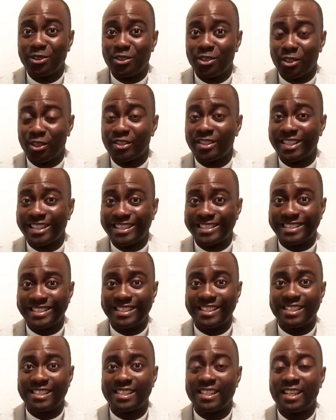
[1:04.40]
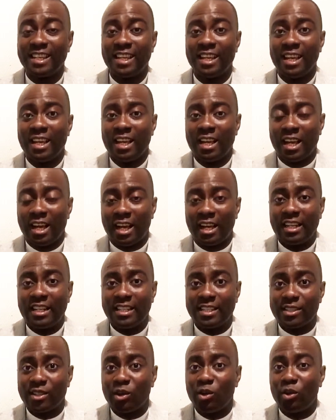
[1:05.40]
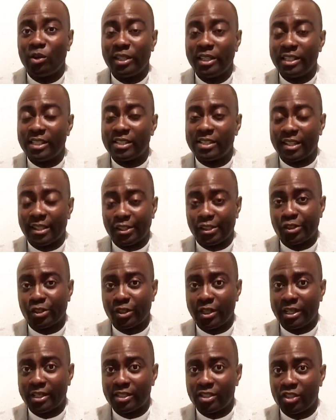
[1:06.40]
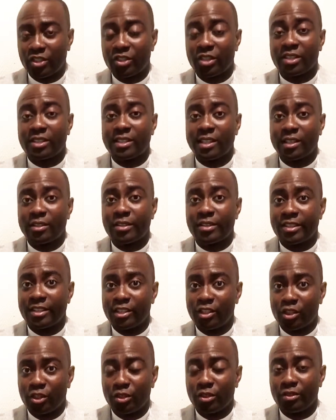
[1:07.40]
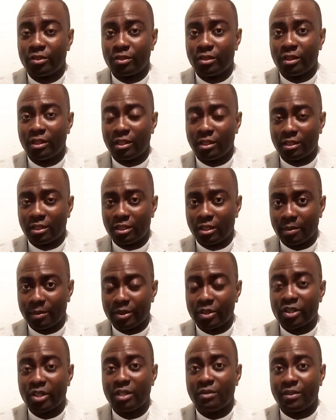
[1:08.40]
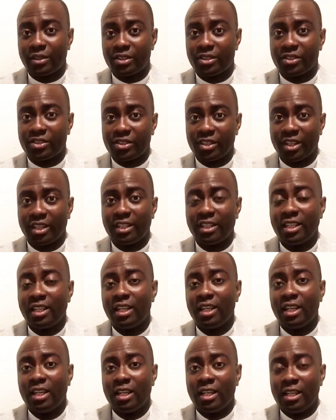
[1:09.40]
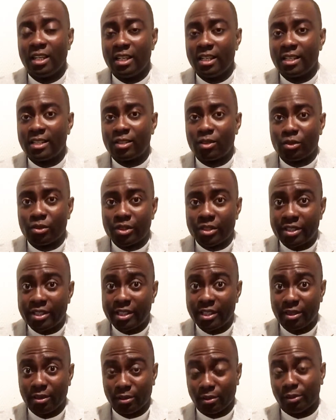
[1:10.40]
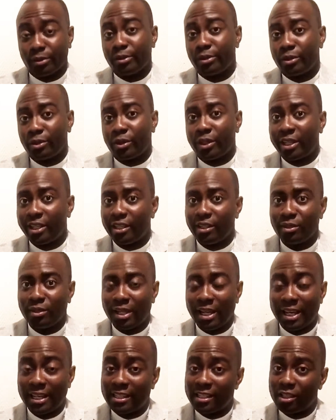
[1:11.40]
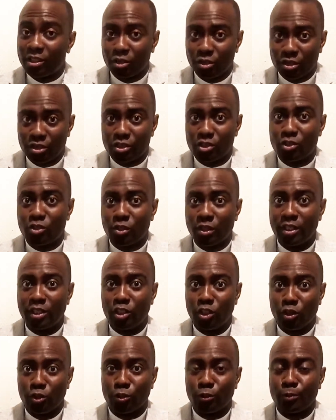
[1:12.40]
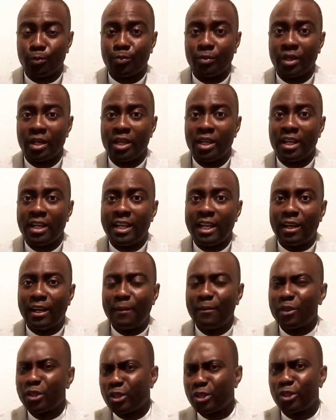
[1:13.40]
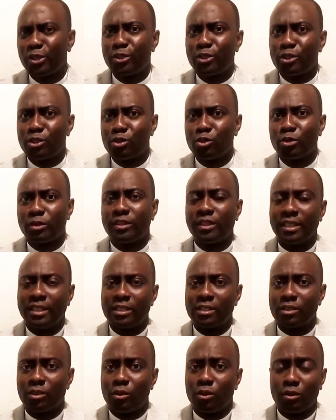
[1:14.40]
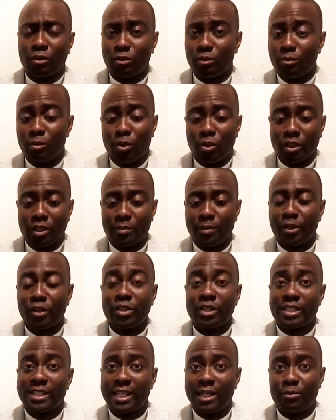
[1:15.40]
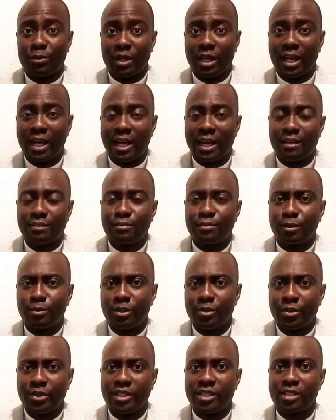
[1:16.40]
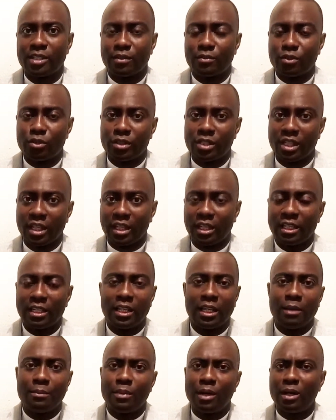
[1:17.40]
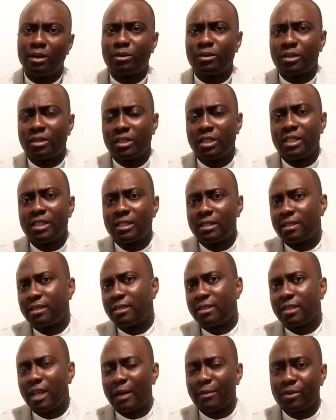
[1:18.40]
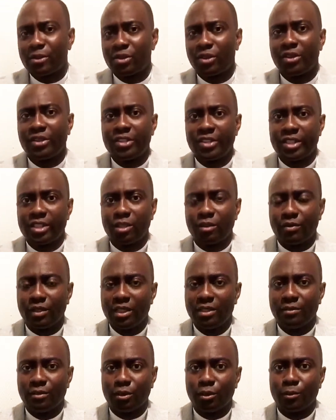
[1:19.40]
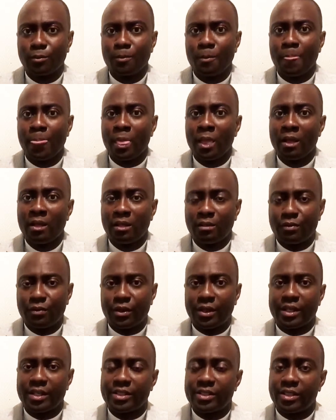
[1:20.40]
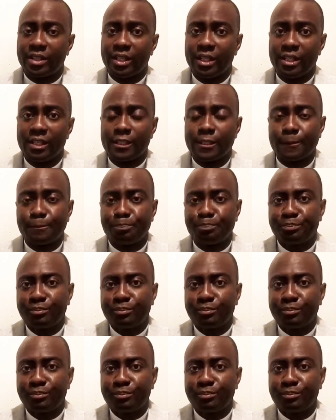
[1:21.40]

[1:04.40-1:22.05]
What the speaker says: does exist, and his only intention, as Jesus tells us in John chapter 10, verses 10, is to steal, to kill, and to destroy you. Now, let me just show you two things or more, depending on the time we have, from the readings of today about this absurdity of evil. The first is